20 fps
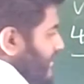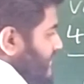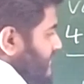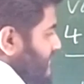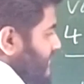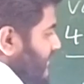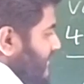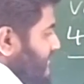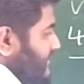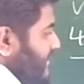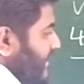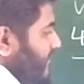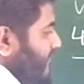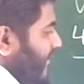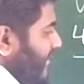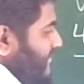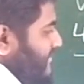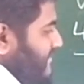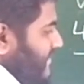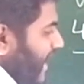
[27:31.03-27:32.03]

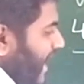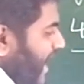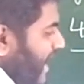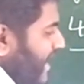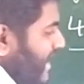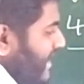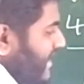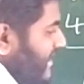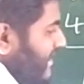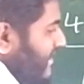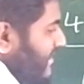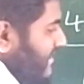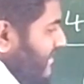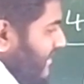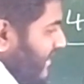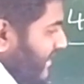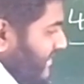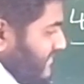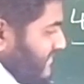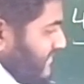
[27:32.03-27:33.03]
16 ones are,
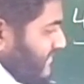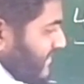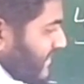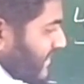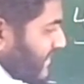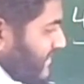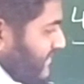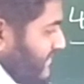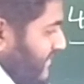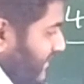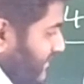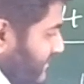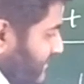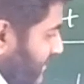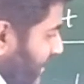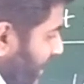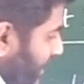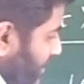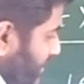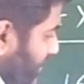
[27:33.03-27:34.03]
yes,
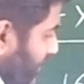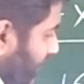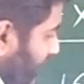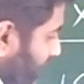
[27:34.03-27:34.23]
16